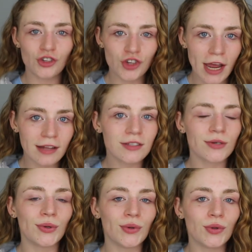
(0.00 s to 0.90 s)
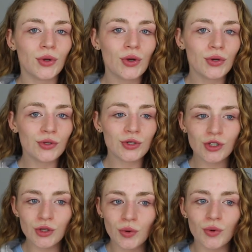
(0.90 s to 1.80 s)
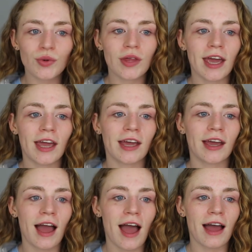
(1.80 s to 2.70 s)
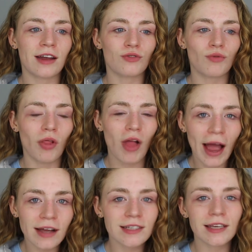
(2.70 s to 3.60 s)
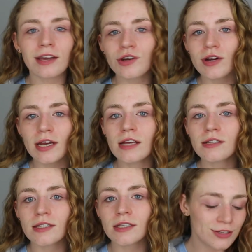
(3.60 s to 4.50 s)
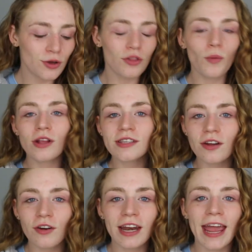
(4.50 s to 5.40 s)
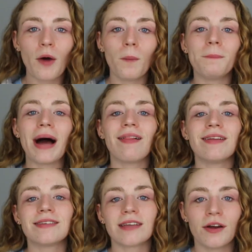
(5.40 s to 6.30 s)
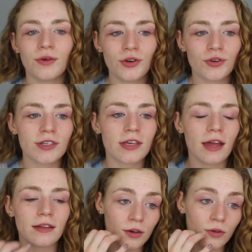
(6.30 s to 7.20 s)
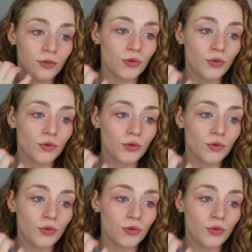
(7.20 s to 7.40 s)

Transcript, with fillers: gentle, soothing and relaxing ingredients. It's all the ones that are going to help balance out your skin. You know, the